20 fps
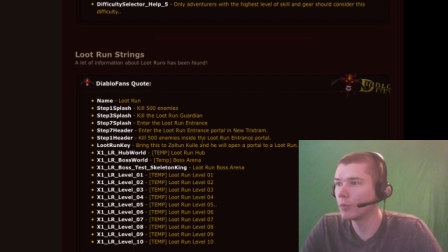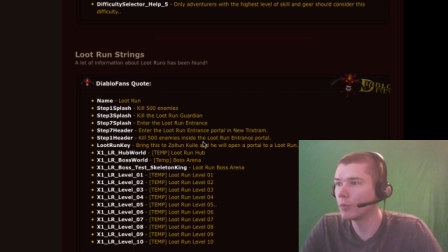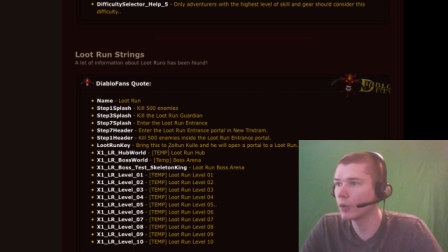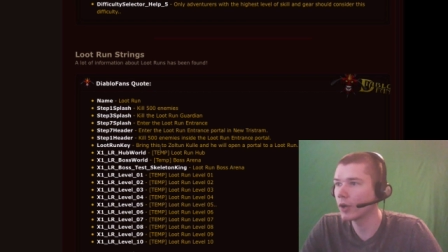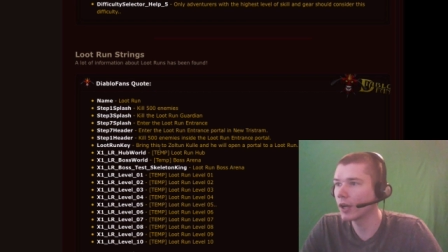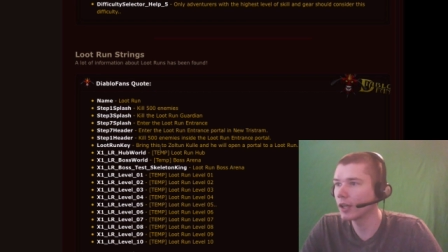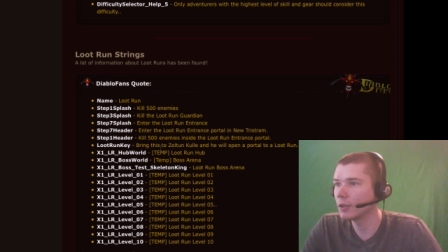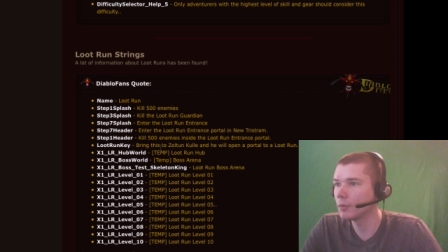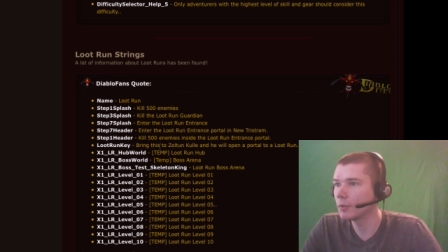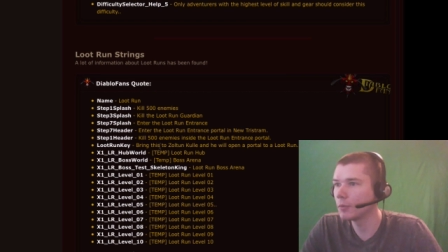But we
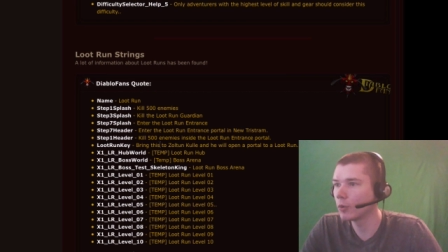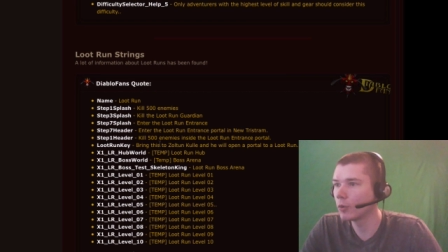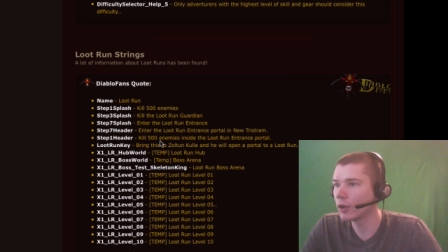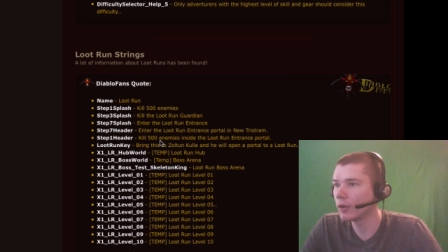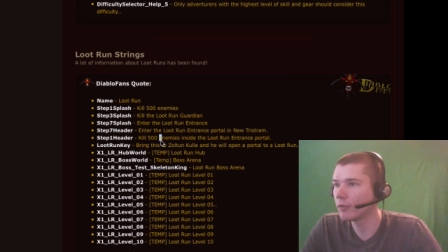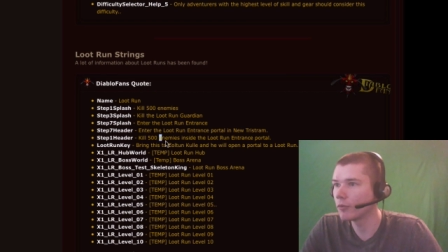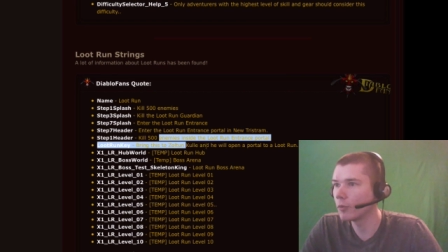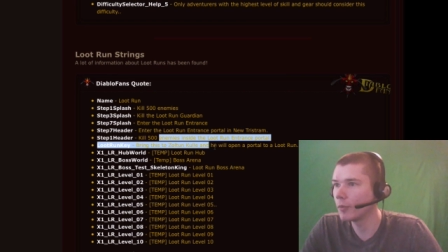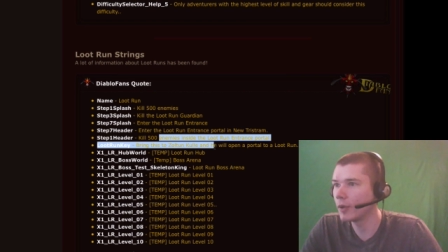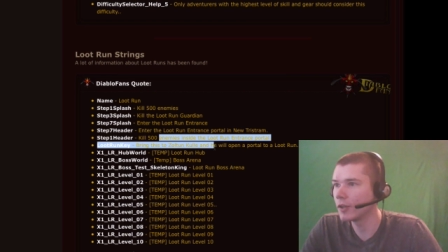got a little bit more
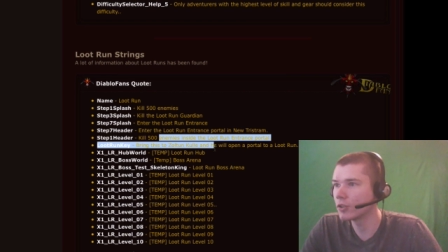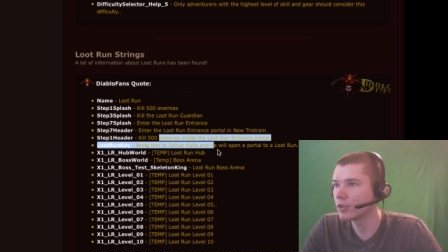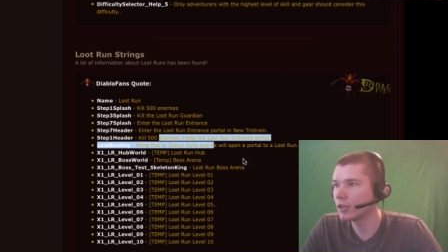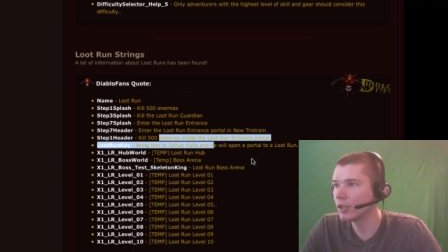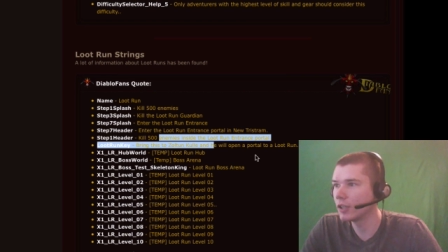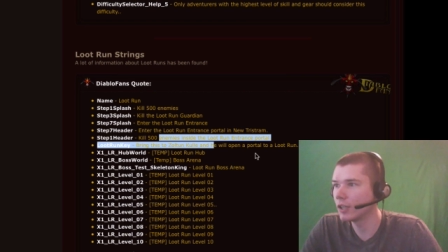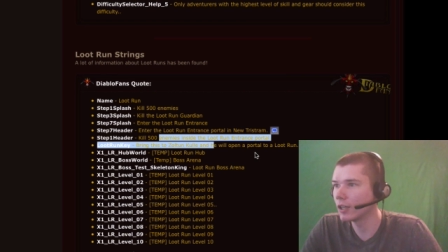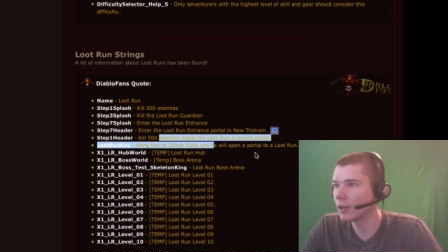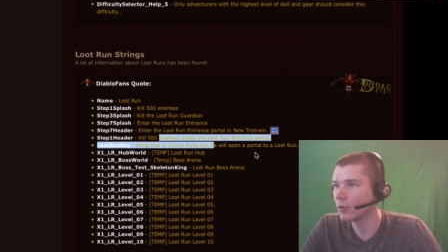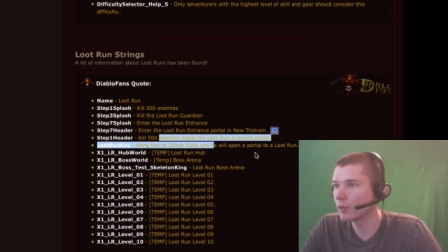information
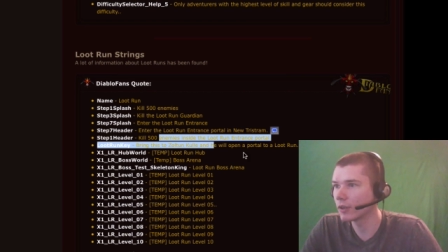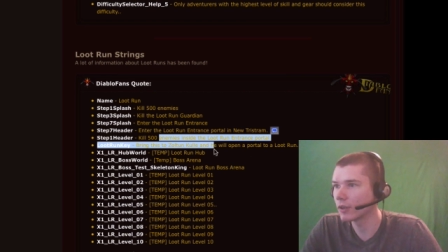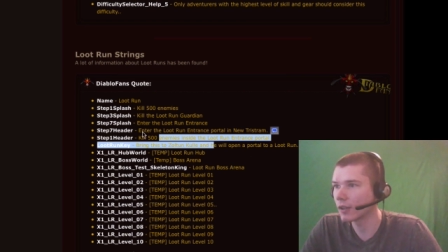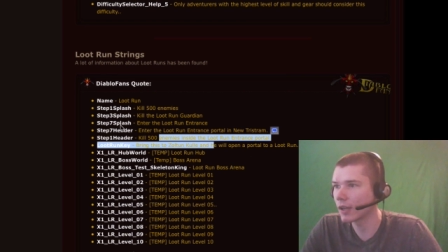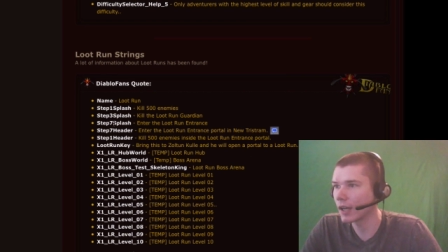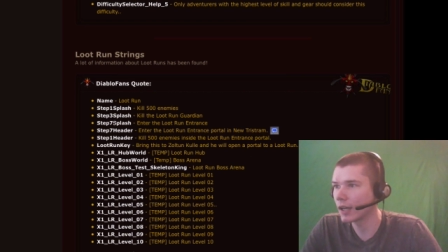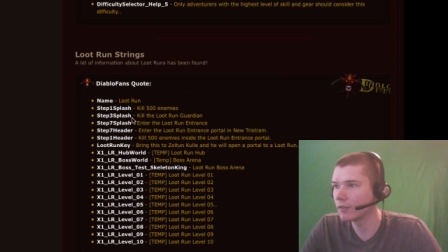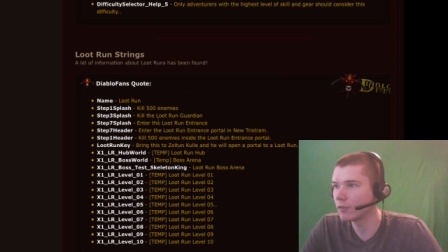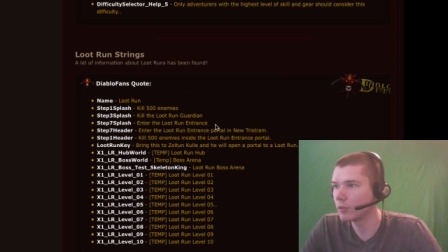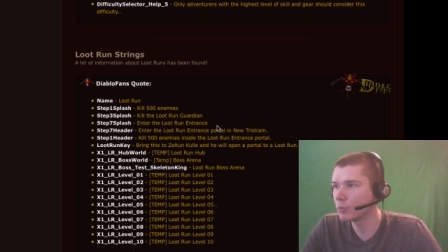here with
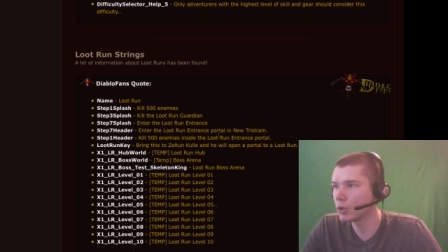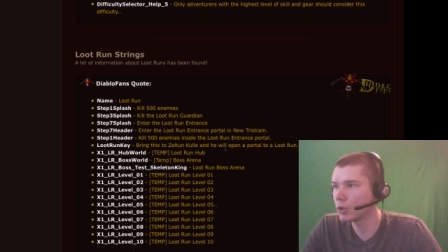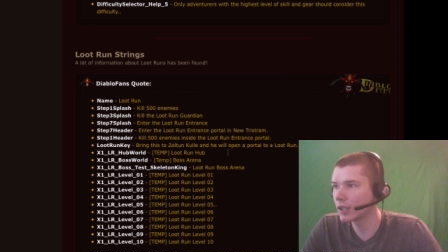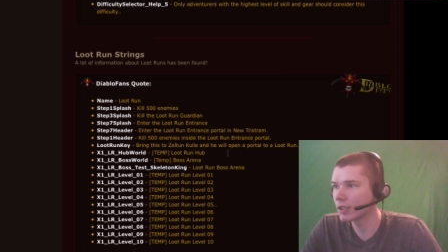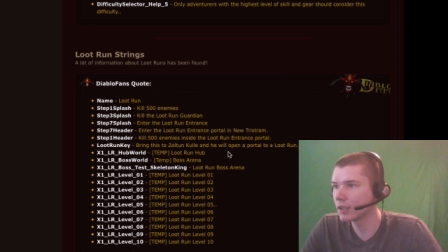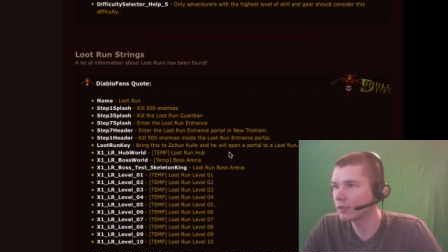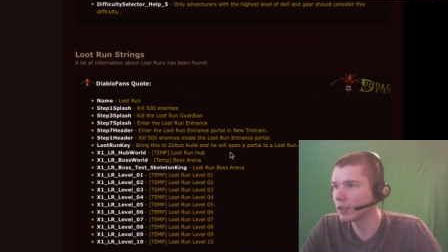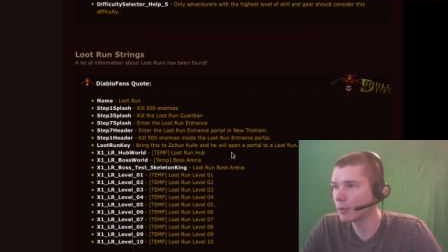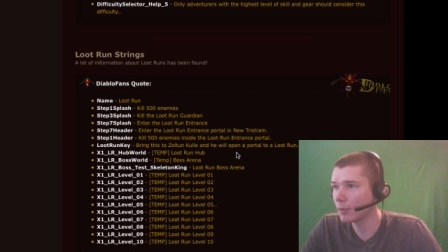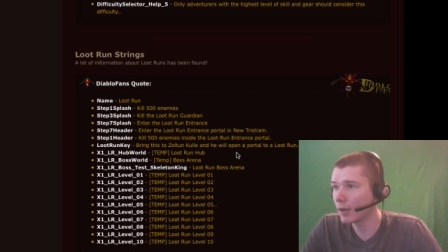kind of
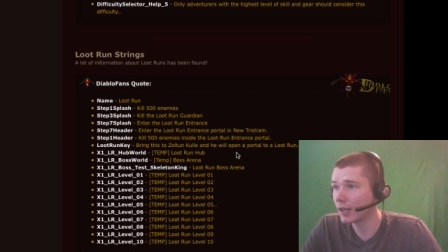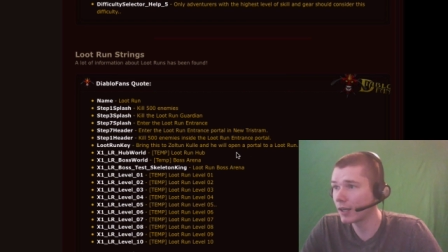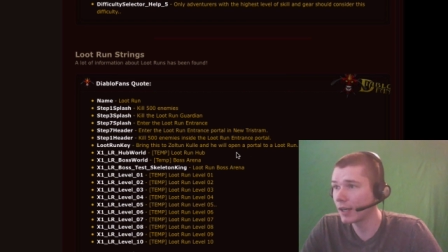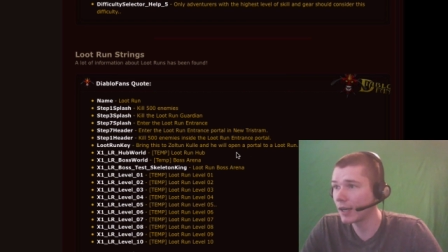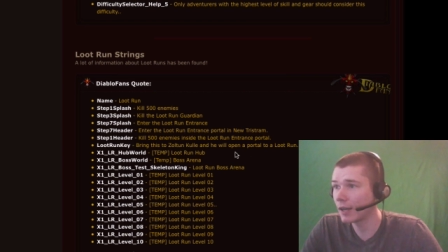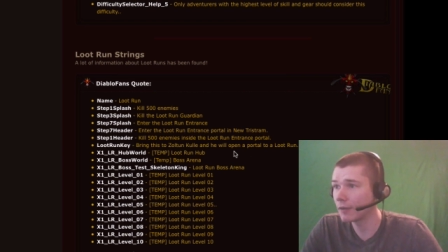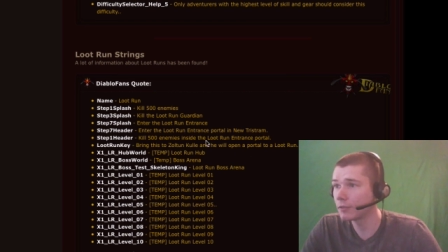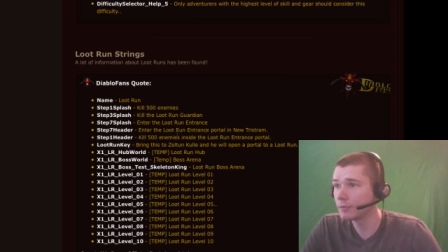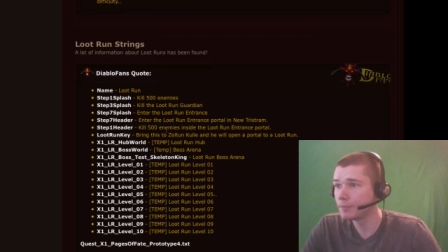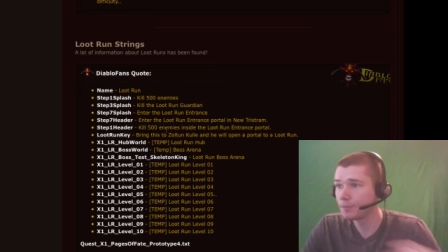objectives they might
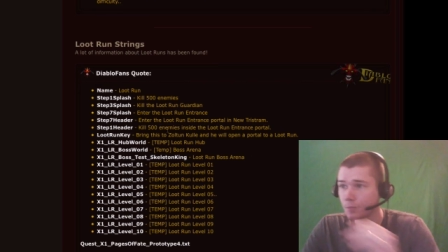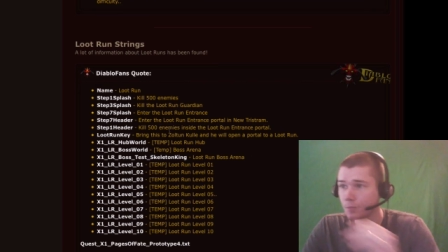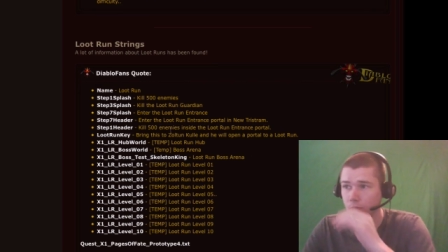have.